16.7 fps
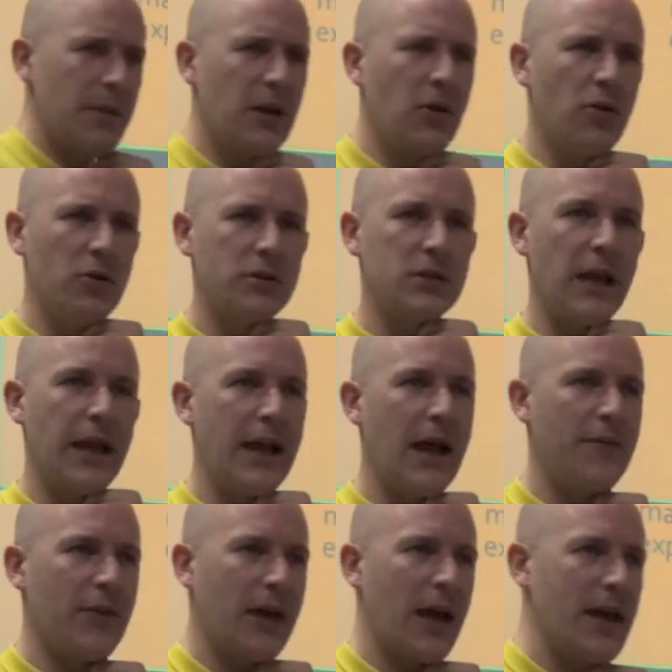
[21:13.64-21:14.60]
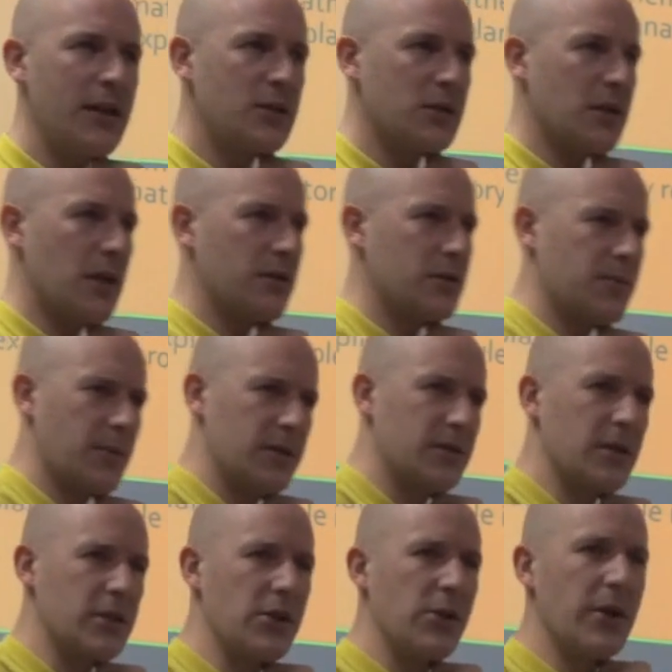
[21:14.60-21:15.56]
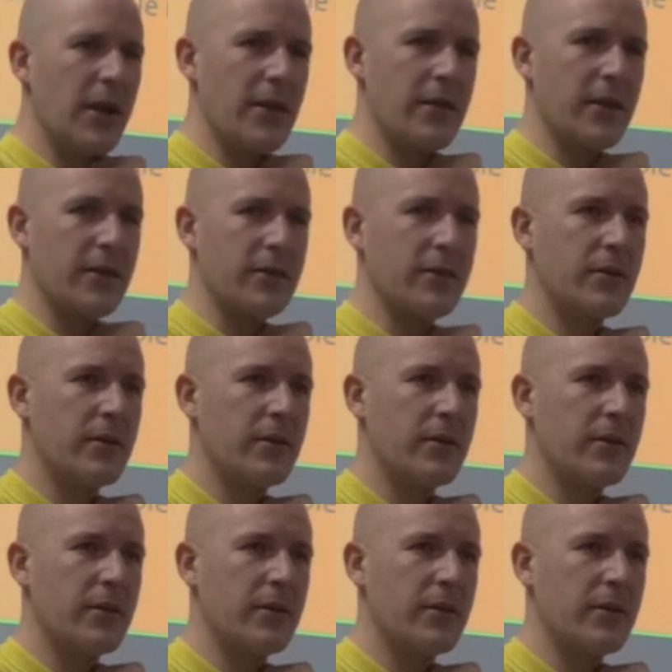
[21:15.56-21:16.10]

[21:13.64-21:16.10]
to be causally inefficacious. They're not supposed to do anything.